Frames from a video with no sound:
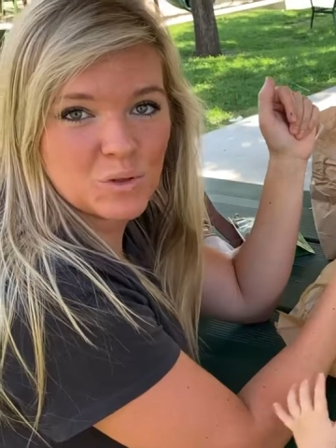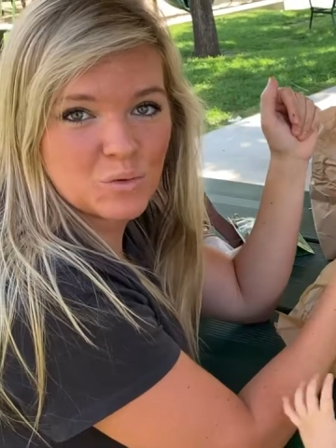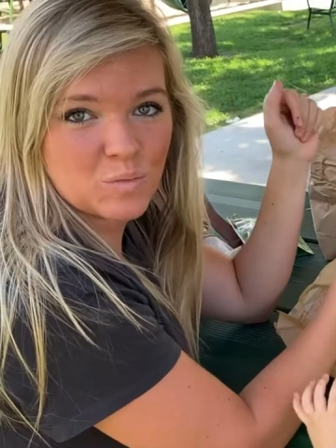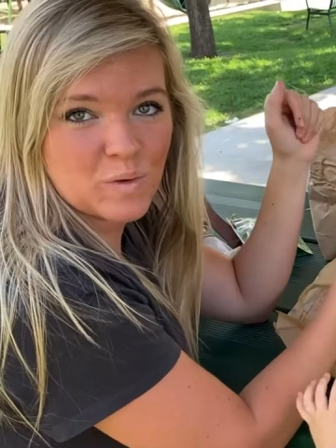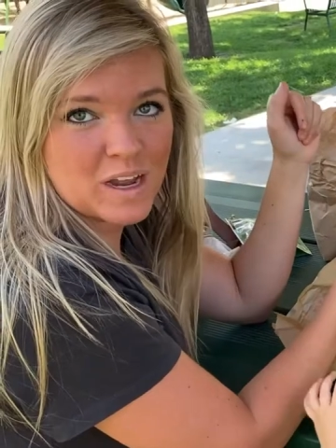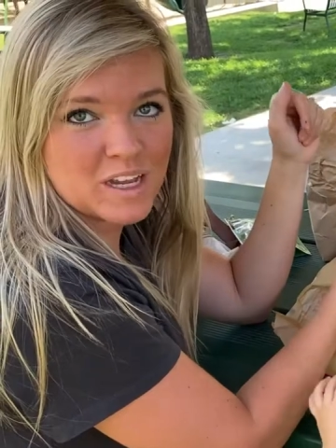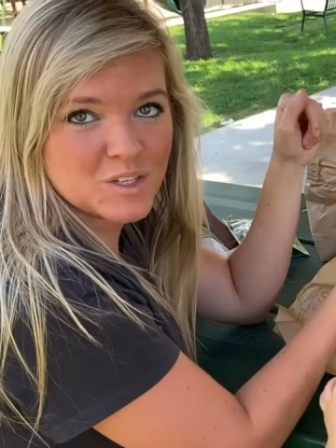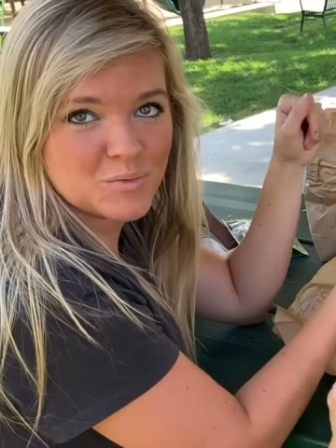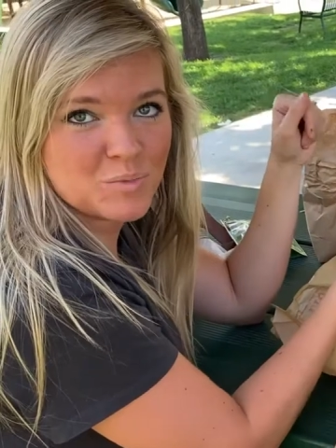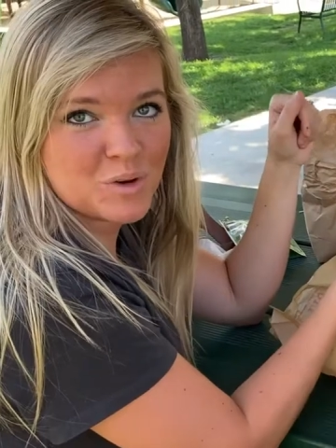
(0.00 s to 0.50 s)
with
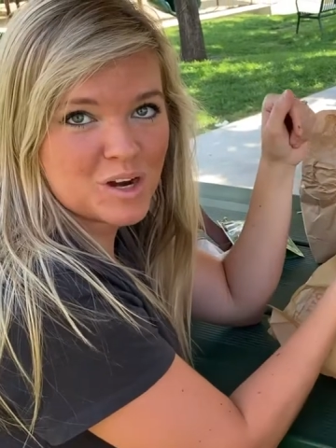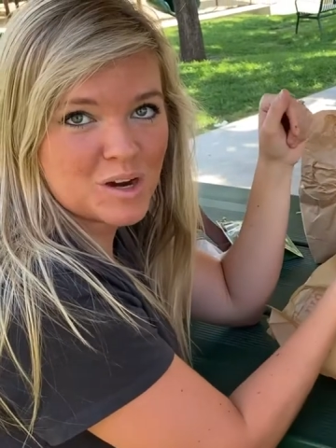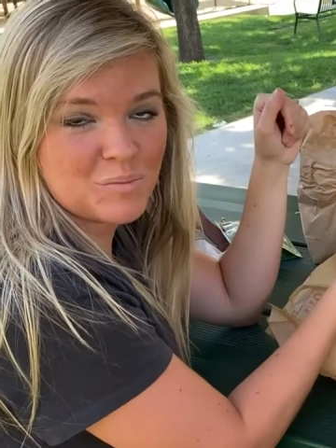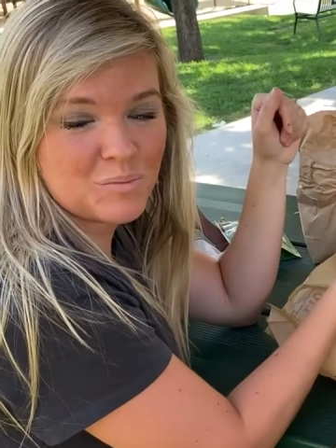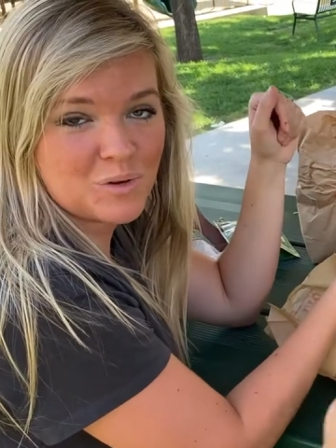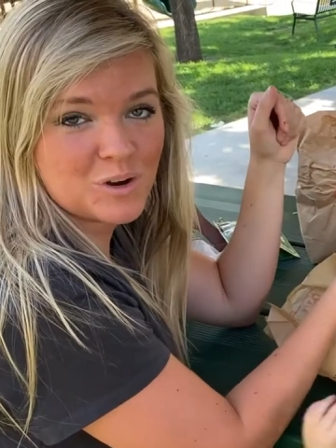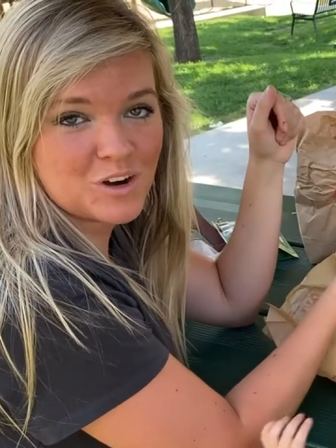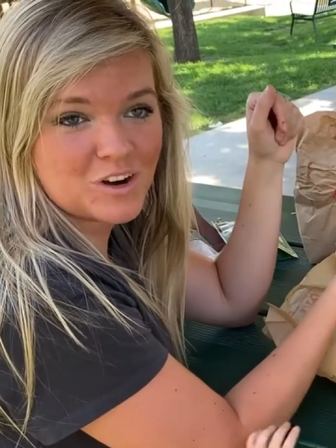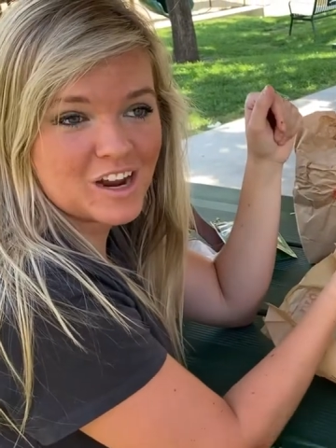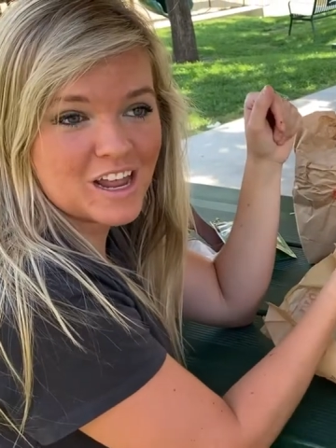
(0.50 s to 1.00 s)
raspberry
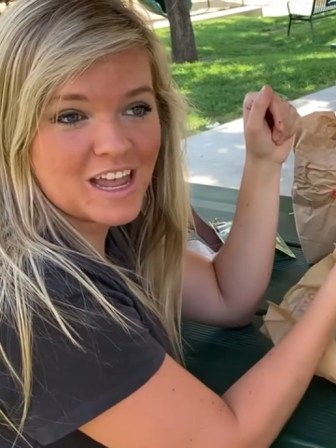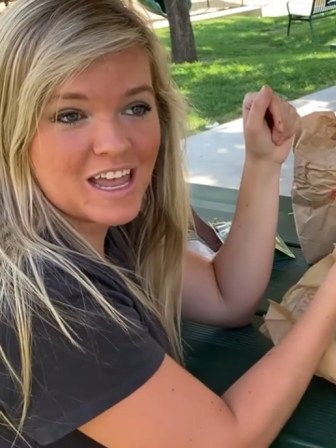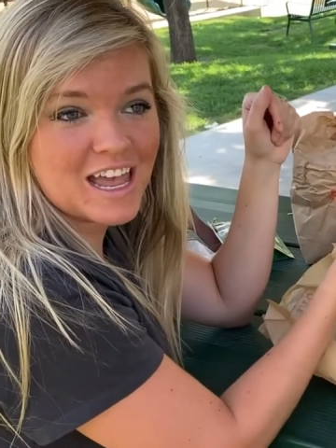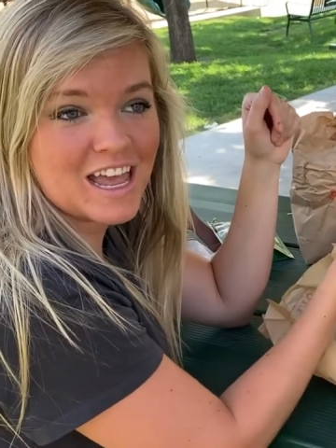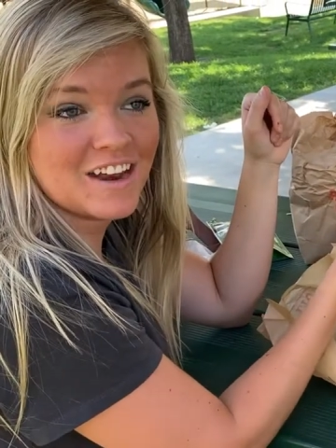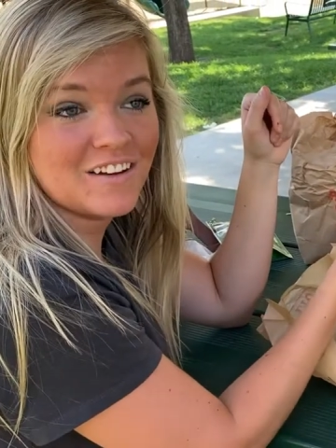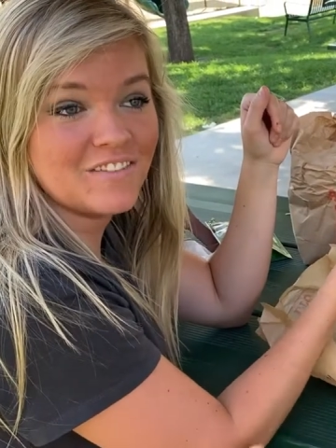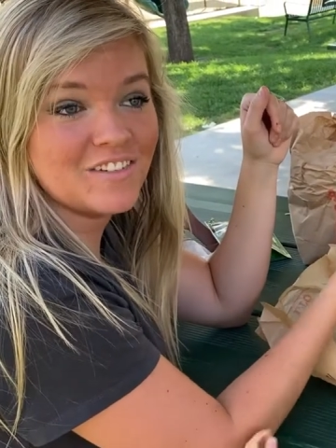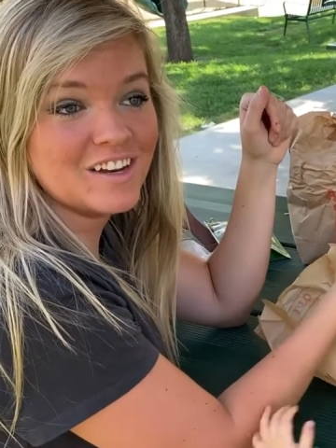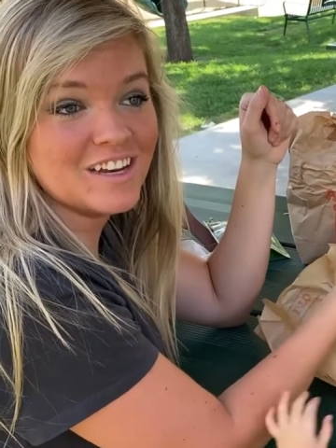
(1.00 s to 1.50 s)
puree
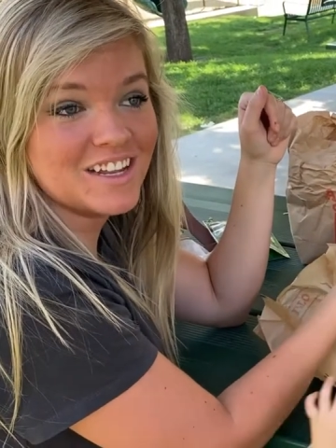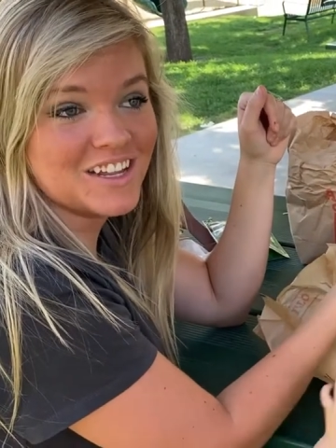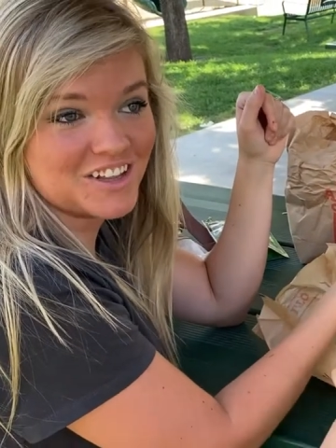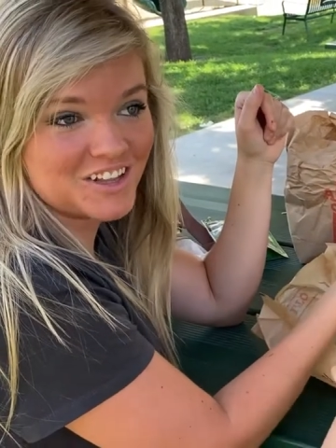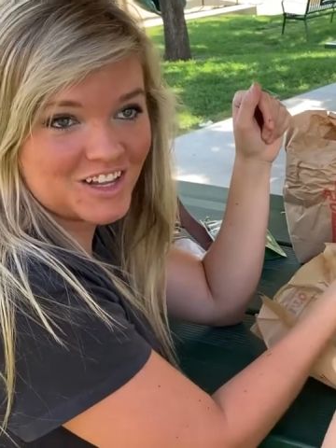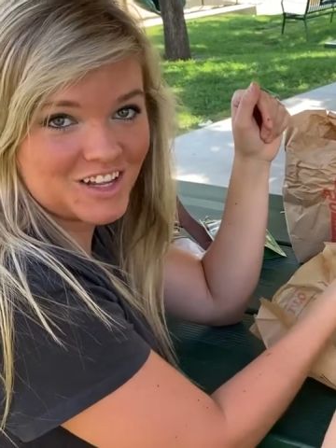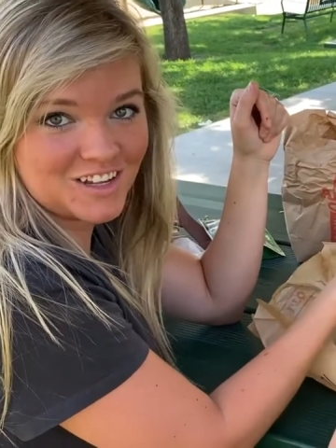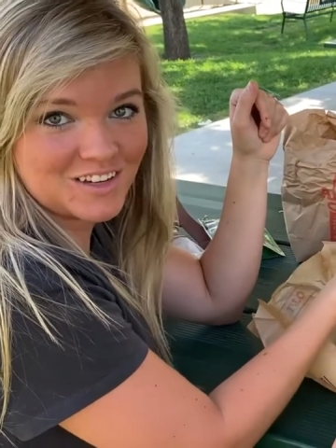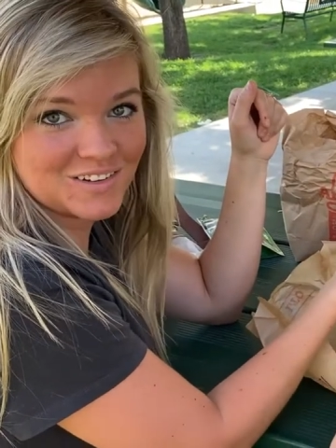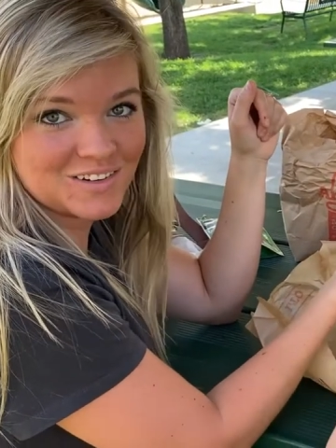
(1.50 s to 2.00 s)
and
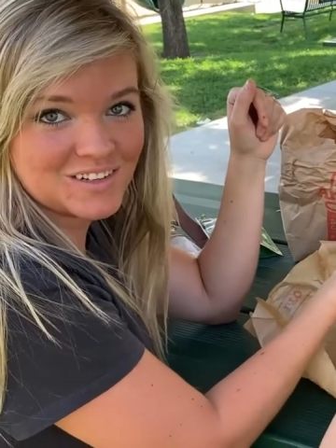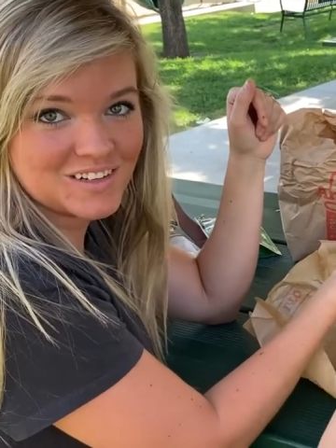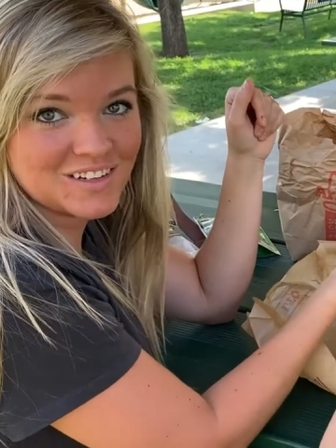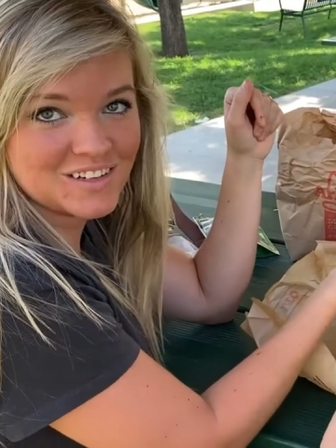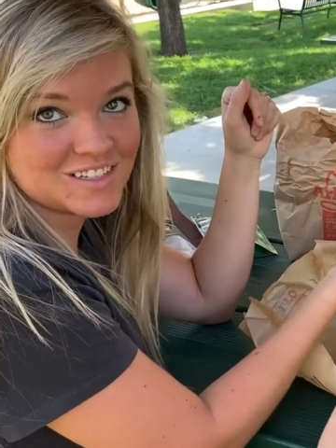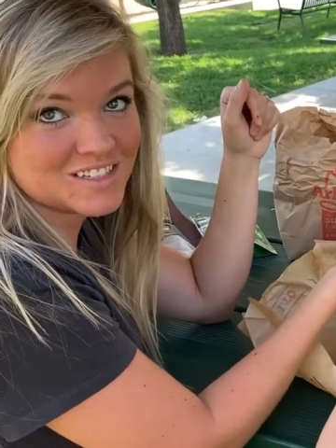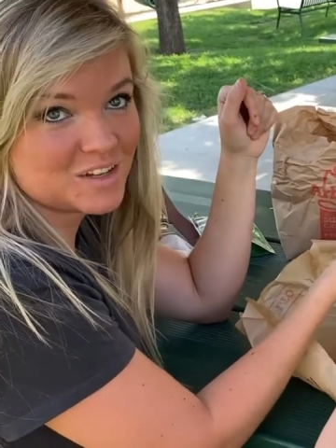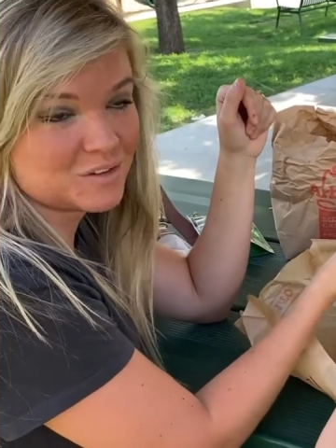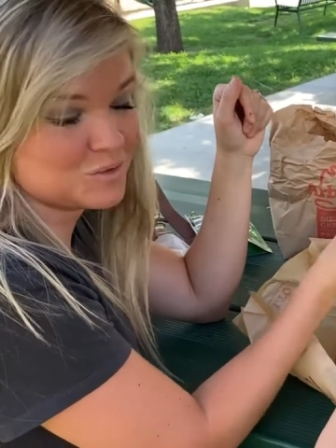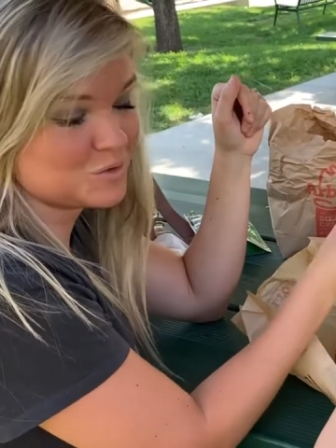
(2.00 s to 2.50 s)
vanilla.
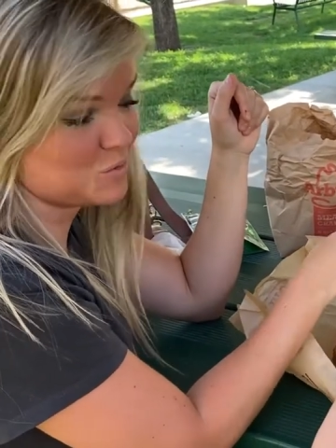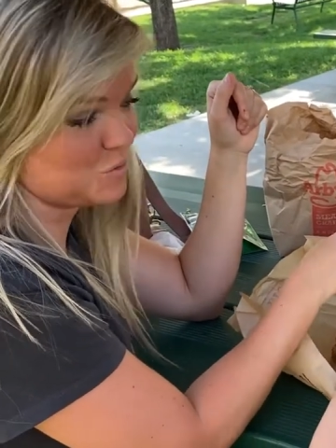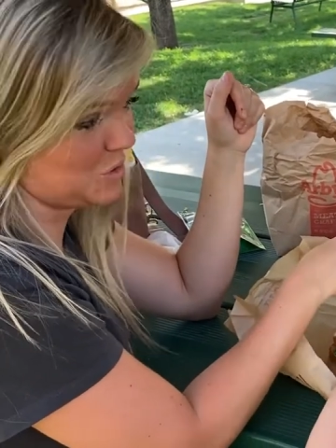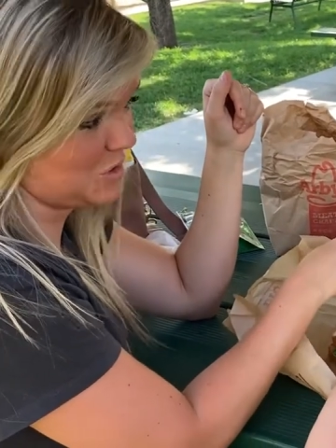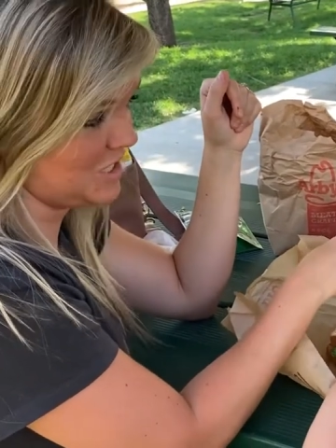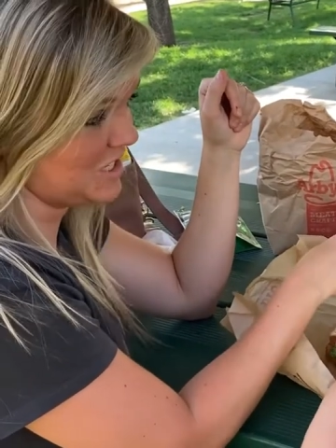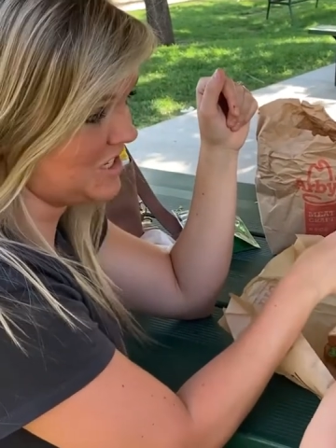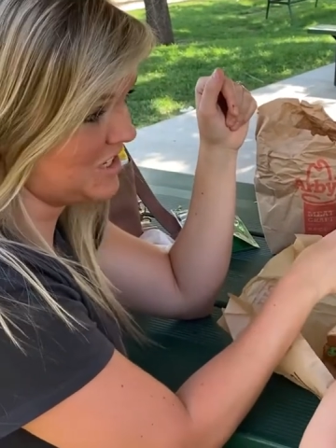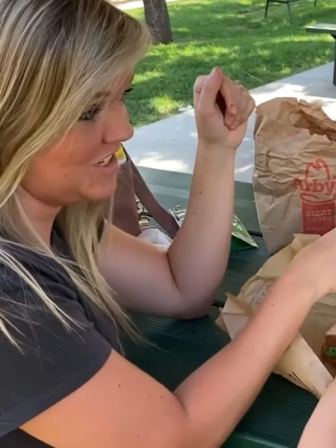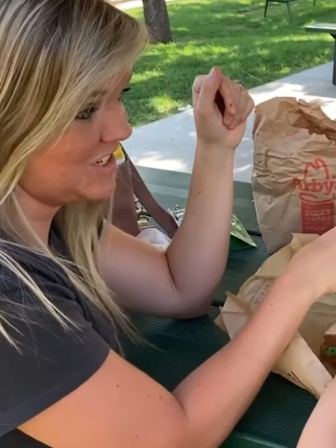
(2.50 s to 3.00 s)
Sounds really